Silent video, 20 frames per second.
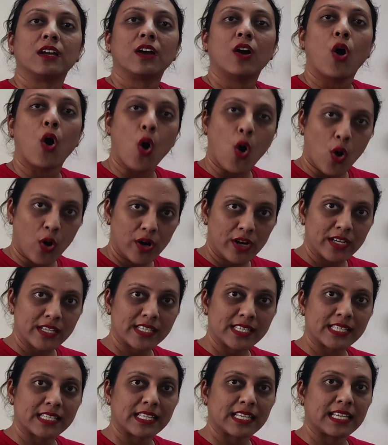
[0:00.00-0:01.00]

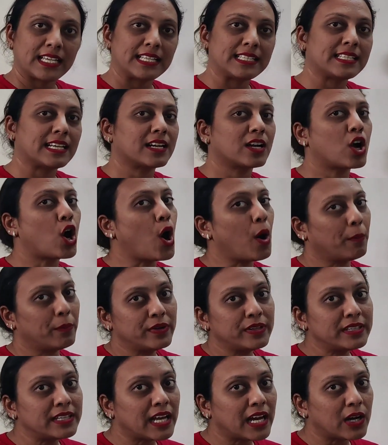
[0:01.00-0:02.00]
Horse is a
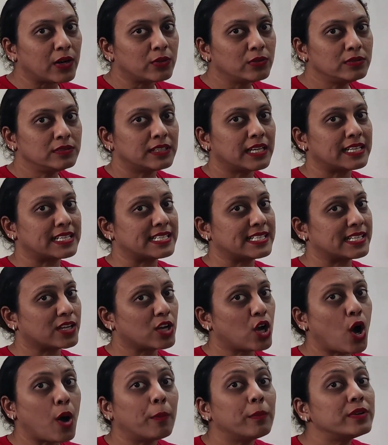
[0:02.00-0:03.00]
common noun, that is a
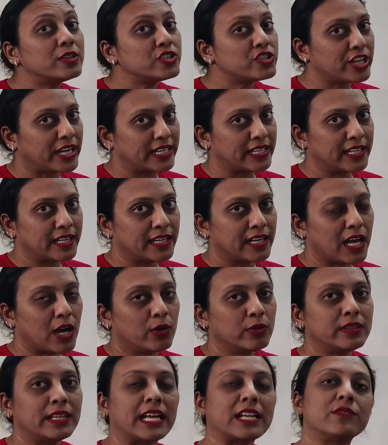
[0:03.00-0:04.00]
common gender
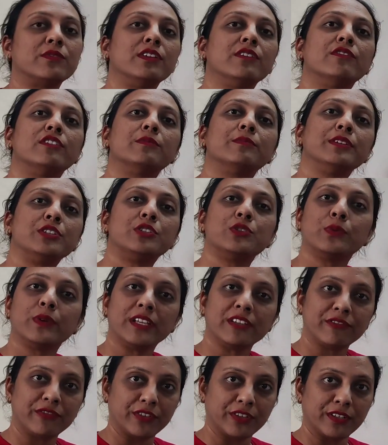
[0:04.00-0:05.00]
noun that we will be
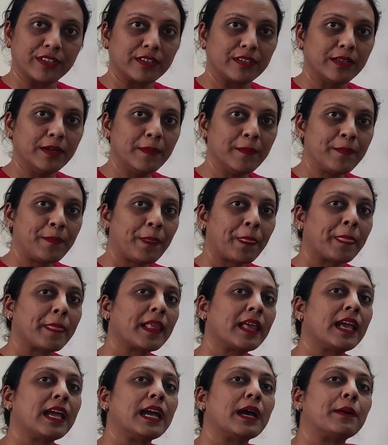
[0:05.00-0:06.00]
doing further.
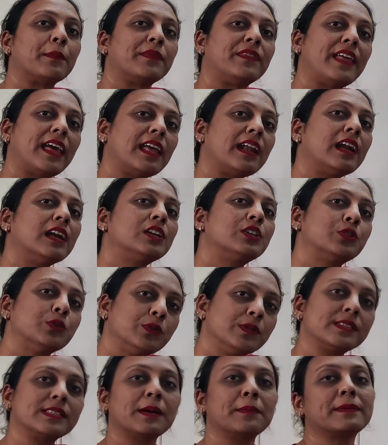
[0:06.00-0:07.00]
There are two
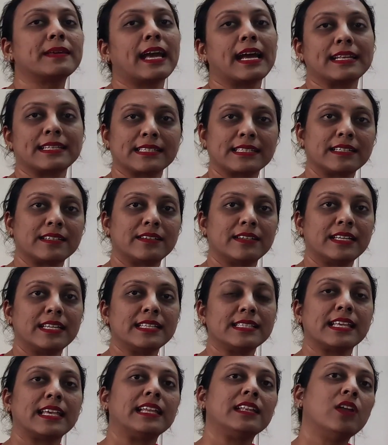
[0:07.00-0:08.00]

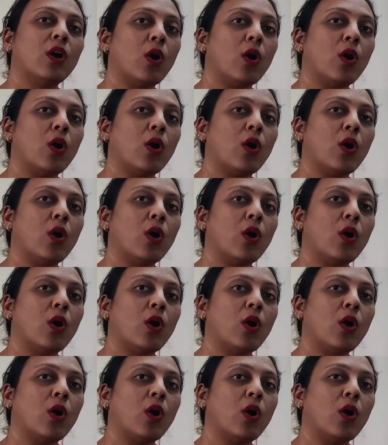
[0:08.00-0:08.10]
subcategories in